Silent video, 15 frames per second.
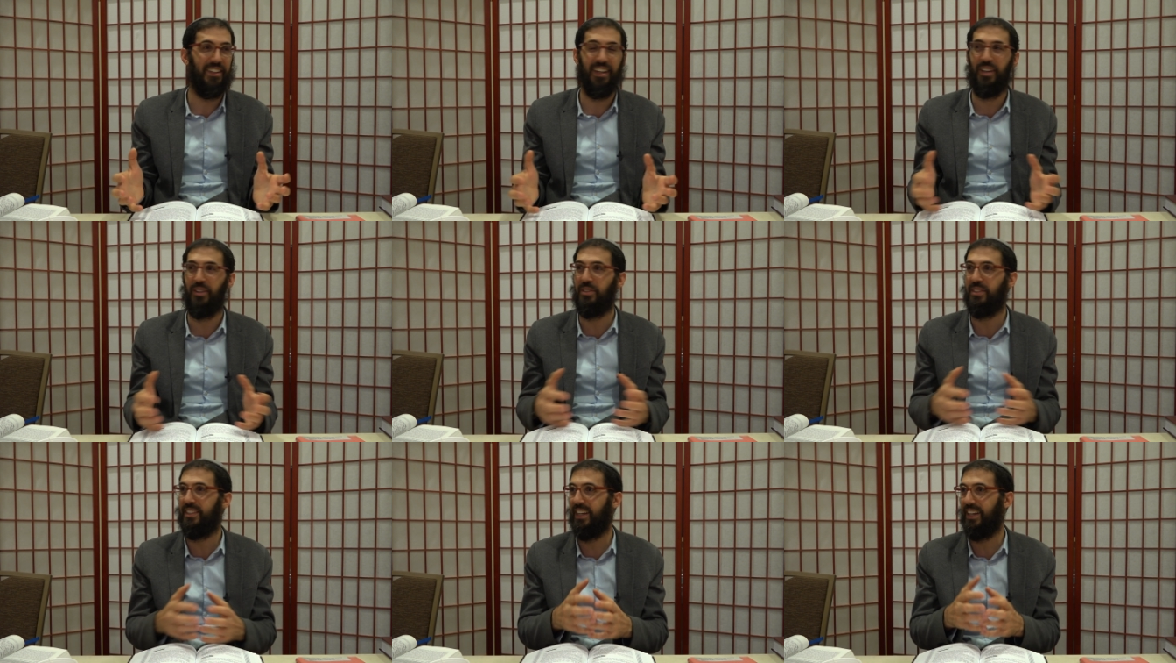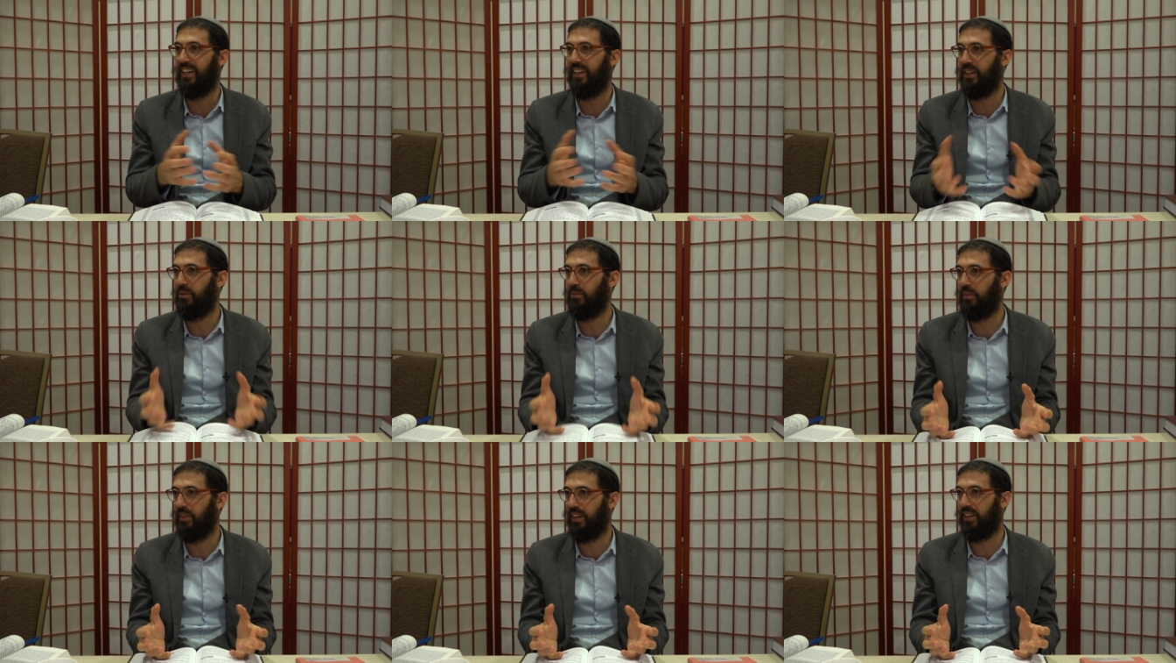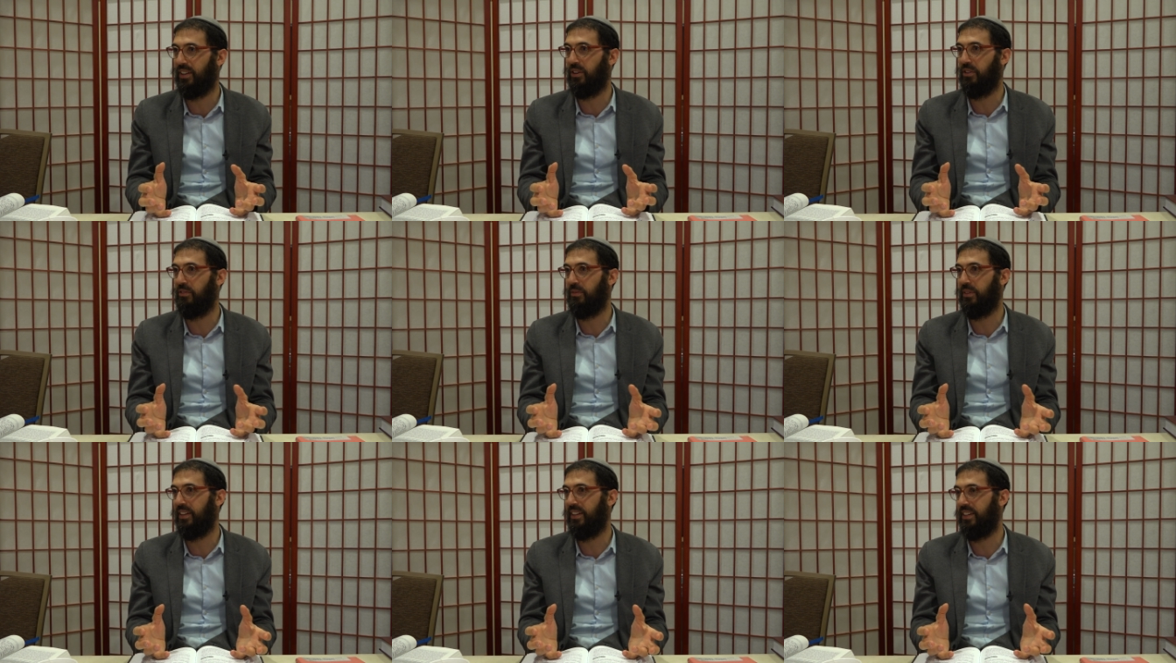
It looks like a complete loaf, but it